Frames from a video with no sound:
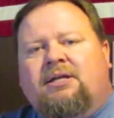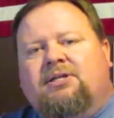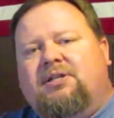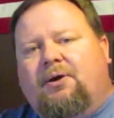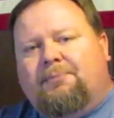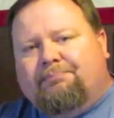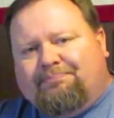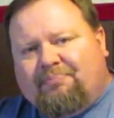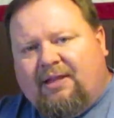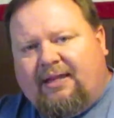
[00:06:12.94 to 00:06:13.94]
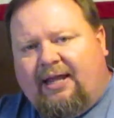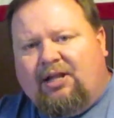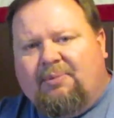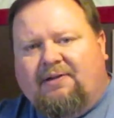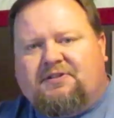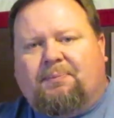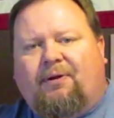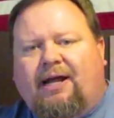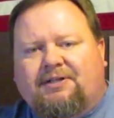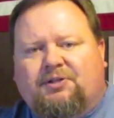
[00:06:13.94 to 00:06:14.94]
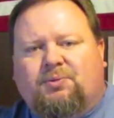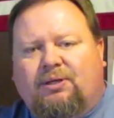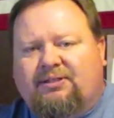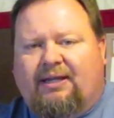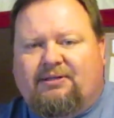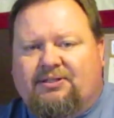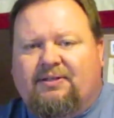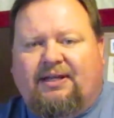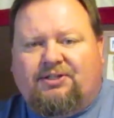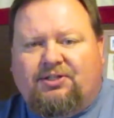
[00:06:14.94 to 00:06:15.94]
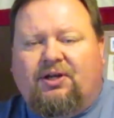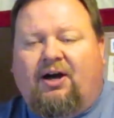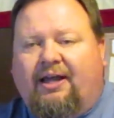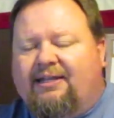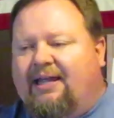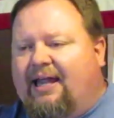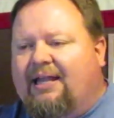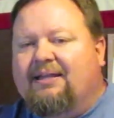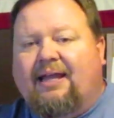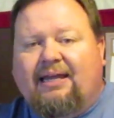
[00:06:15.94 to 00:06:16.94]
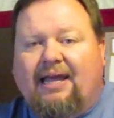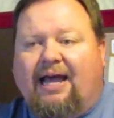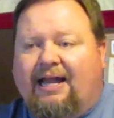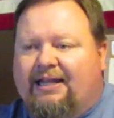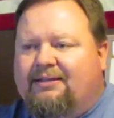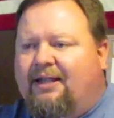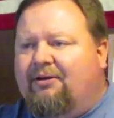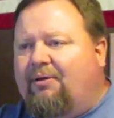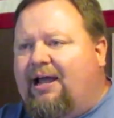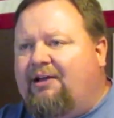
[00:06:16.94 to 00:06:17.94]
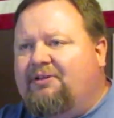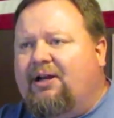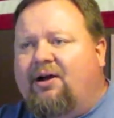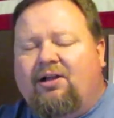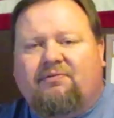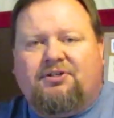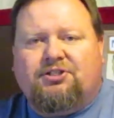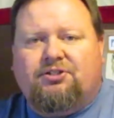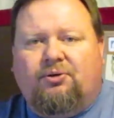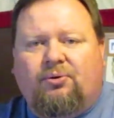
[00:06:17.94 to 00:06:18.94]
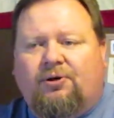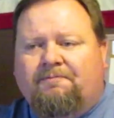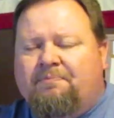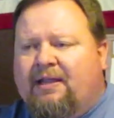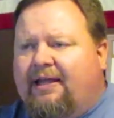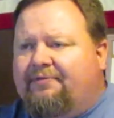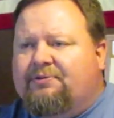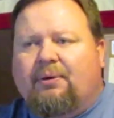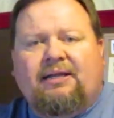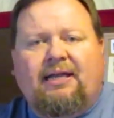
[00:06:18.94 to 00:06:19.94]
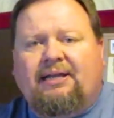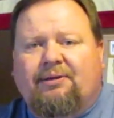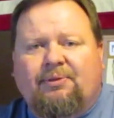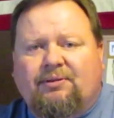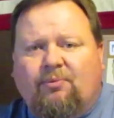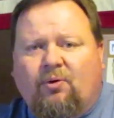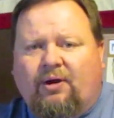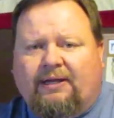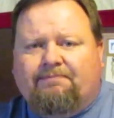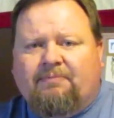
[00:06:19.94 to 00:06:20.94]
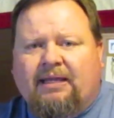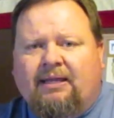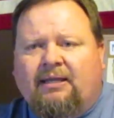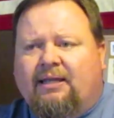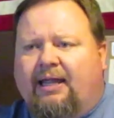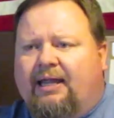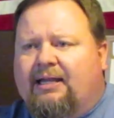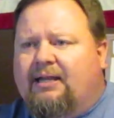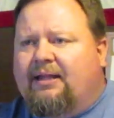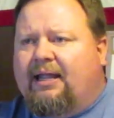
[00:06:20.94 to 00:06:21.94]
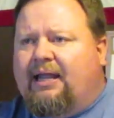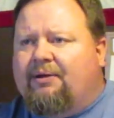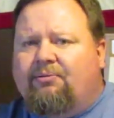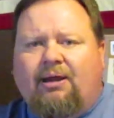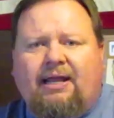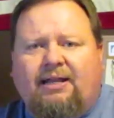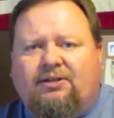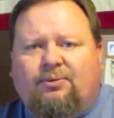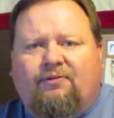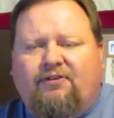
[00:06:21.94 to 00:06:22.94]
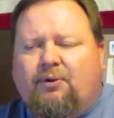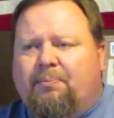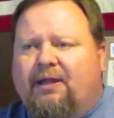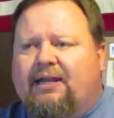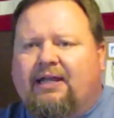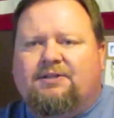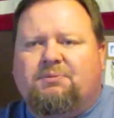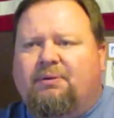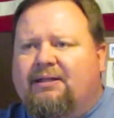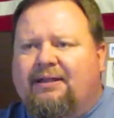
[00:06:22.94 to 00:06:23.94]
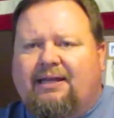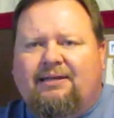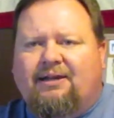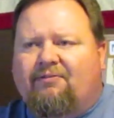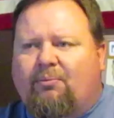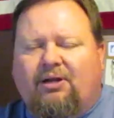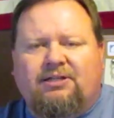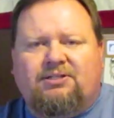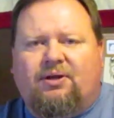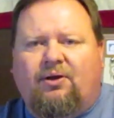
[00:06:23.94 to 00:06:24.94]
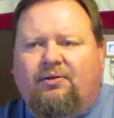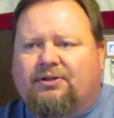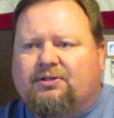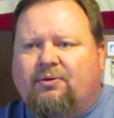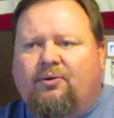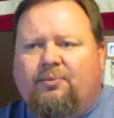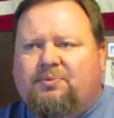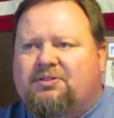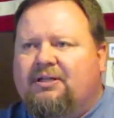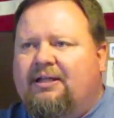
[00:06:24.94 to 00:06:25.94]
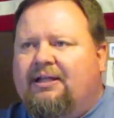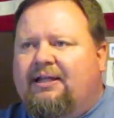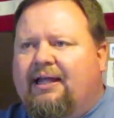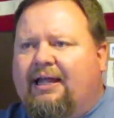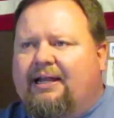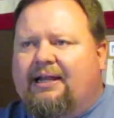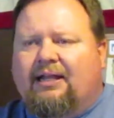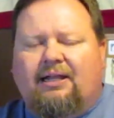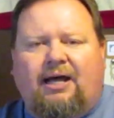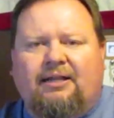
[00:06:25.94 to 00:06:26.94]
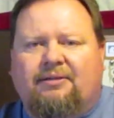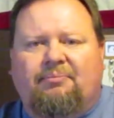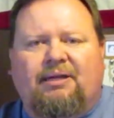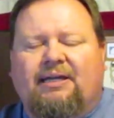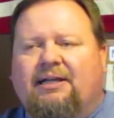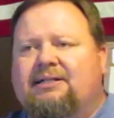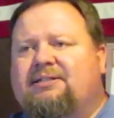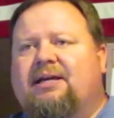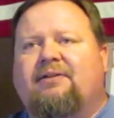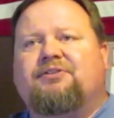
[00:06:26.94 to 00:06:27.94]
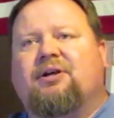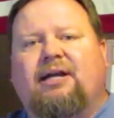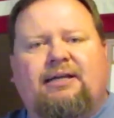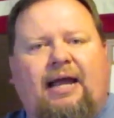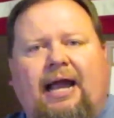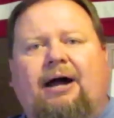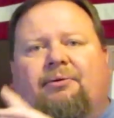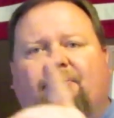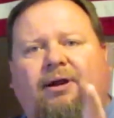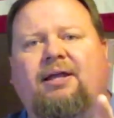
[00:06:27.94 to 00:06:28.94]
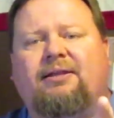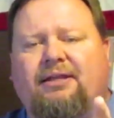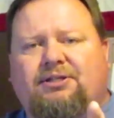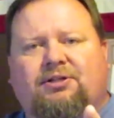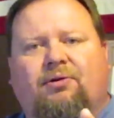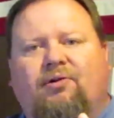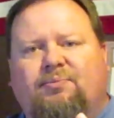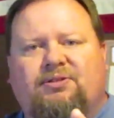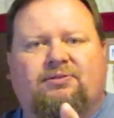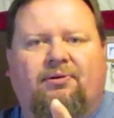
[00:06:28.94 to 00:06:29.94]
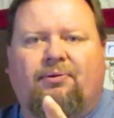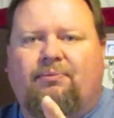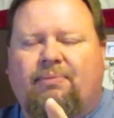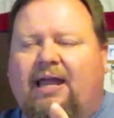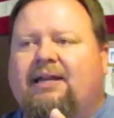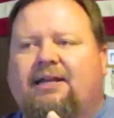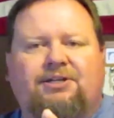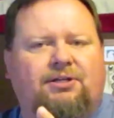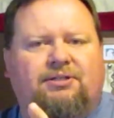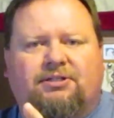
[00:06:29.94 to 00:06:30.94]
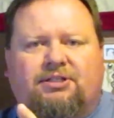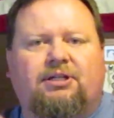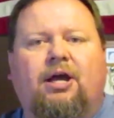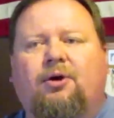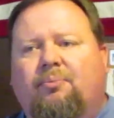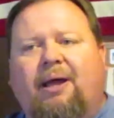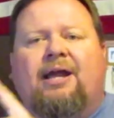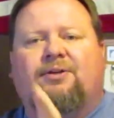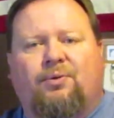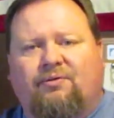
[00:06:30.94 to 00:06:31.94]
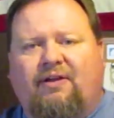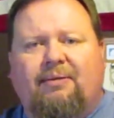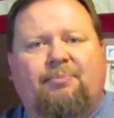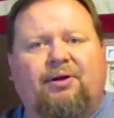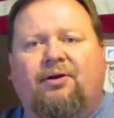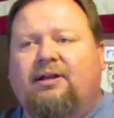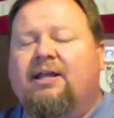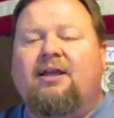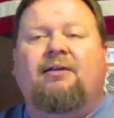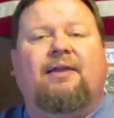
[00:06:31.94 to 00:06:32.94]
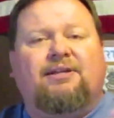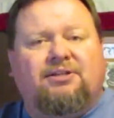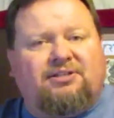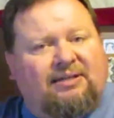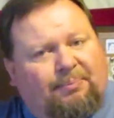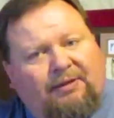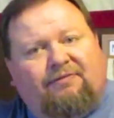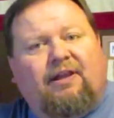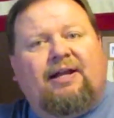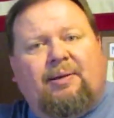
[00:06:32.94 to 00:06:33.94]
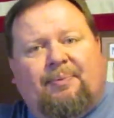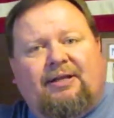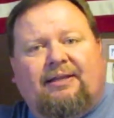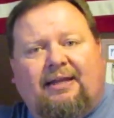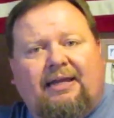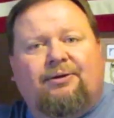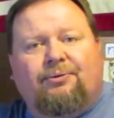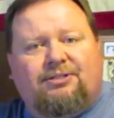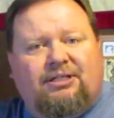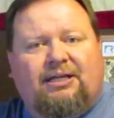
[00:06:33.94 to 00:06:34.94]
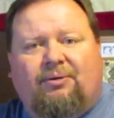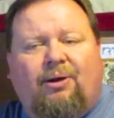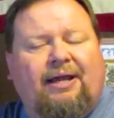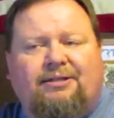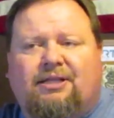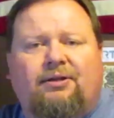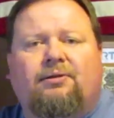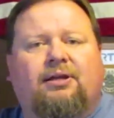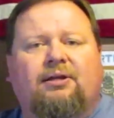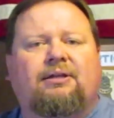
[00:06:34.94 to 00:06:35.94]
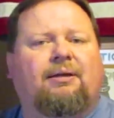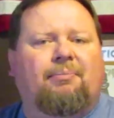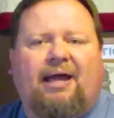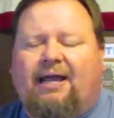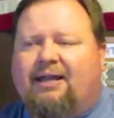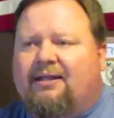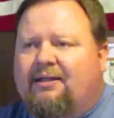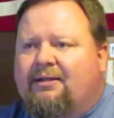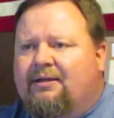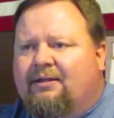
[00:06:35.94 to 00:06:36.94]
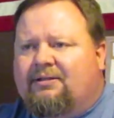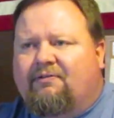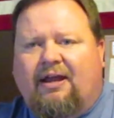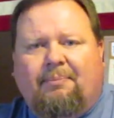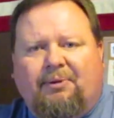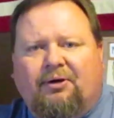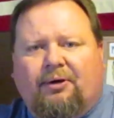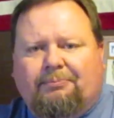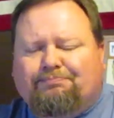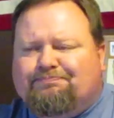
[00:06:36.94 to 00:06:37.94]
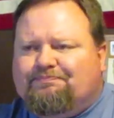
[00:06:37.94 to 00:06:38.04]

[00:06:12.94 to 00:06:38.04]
So the element of surprise is what they sought, and they got it. They arrived at Oliver's store at 3 a.m. in the morning, and they had ran into a few pickets, but they'd never really saw the troops. And a lot of the men, instead of trying to outrun these troops through 8 inches of snow back toward Van Buren, they just simply fled up into the hills to get away because they knew they couldn't get back to Van Buren.